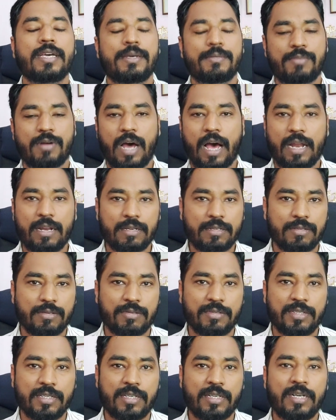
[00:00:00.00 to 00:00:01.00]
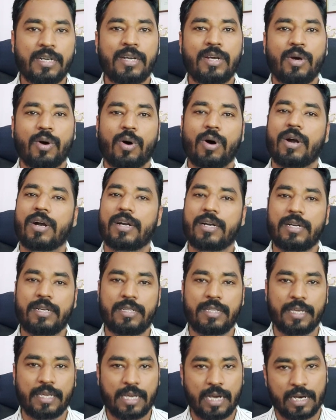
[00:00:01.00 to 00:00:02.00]
product owner, or
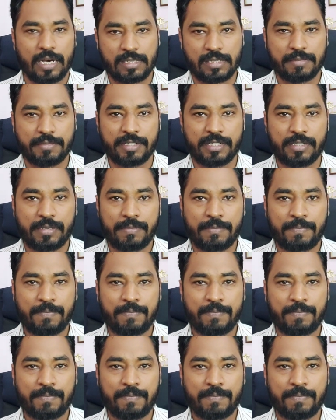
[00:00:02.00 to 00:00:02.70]
the customer.